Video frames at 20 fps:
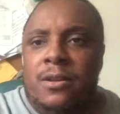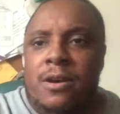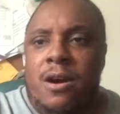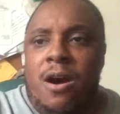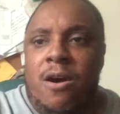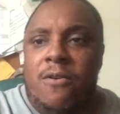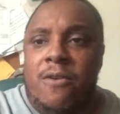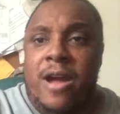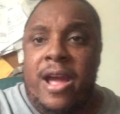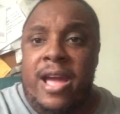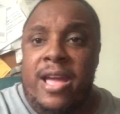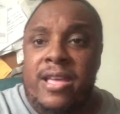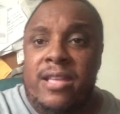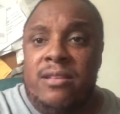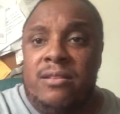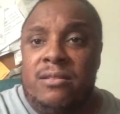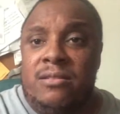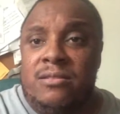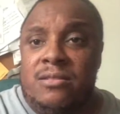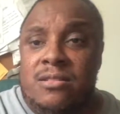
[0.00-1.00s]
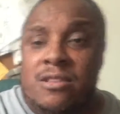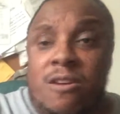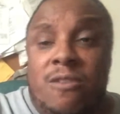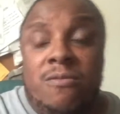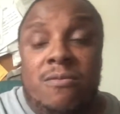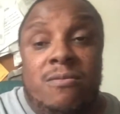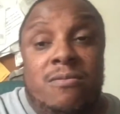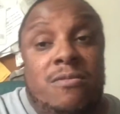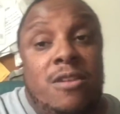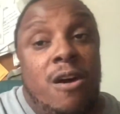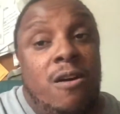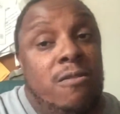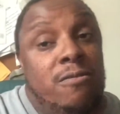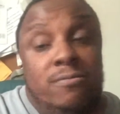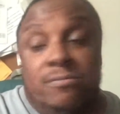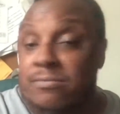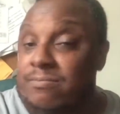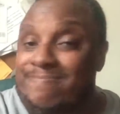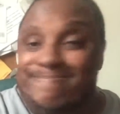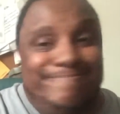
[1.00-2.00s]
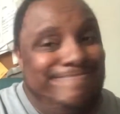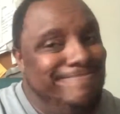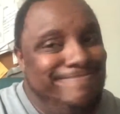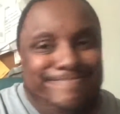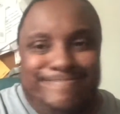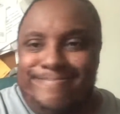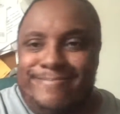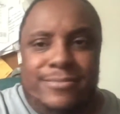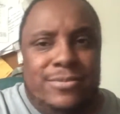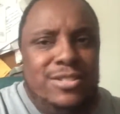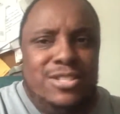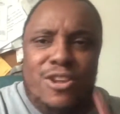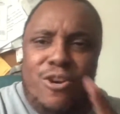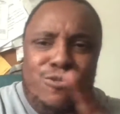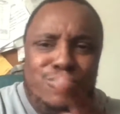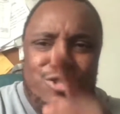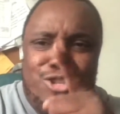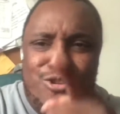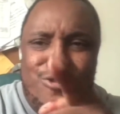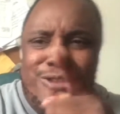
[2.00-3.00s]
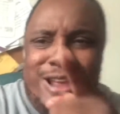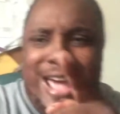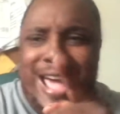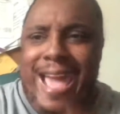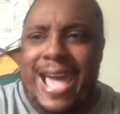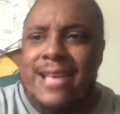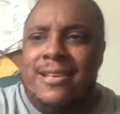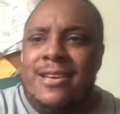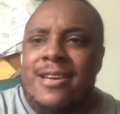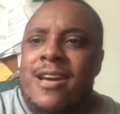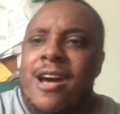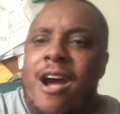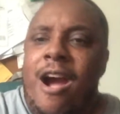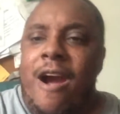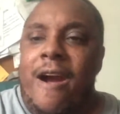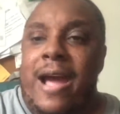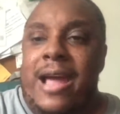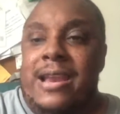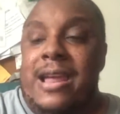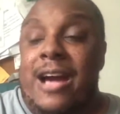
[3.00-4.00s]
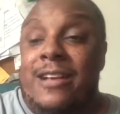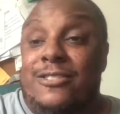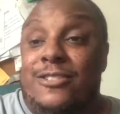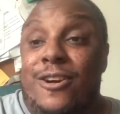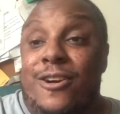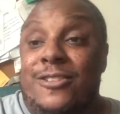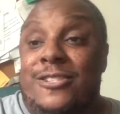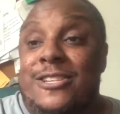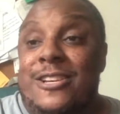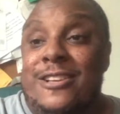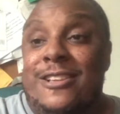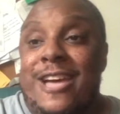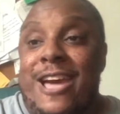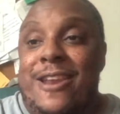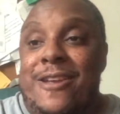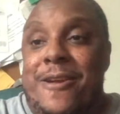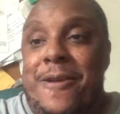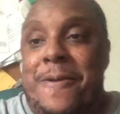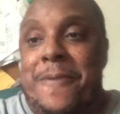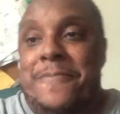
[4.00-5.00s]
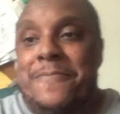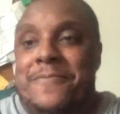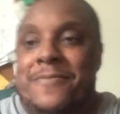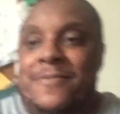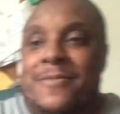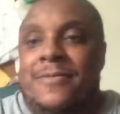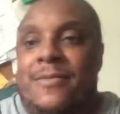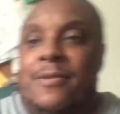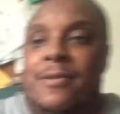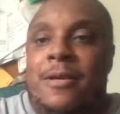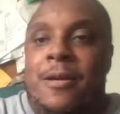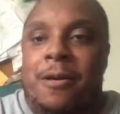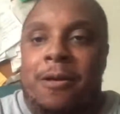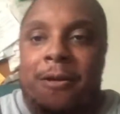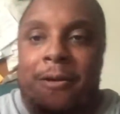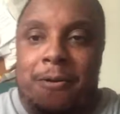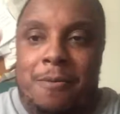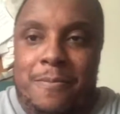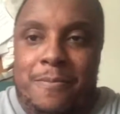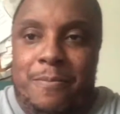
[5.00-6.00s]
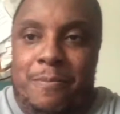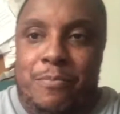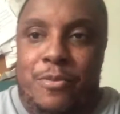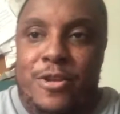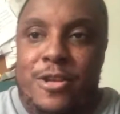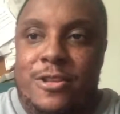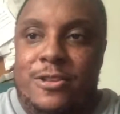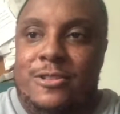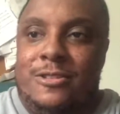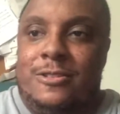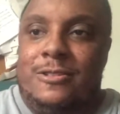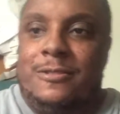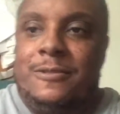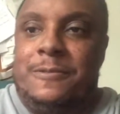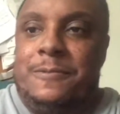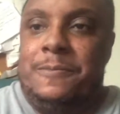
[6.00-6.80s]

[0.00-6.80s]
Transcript: All right, don't do that. All right, I'll talk to you later. Peace.